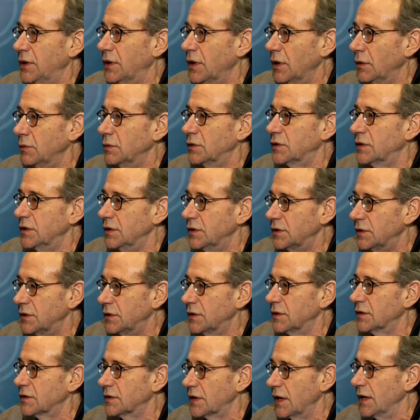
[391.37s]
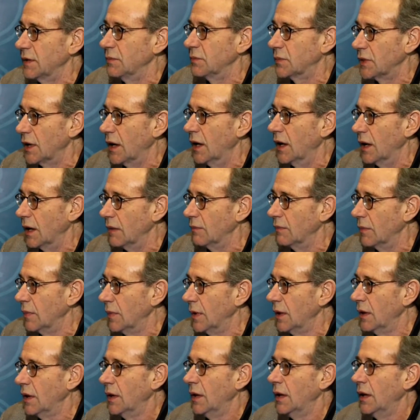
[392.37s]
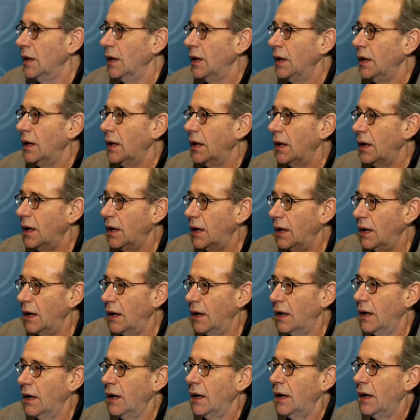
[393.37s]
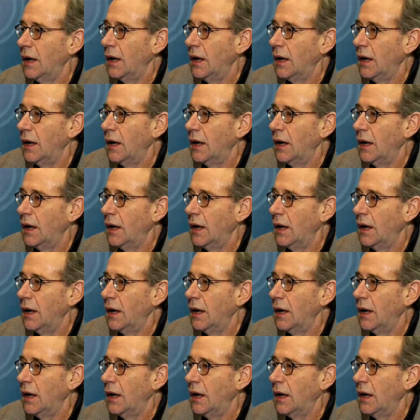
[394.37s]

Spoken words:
coaches at the same time.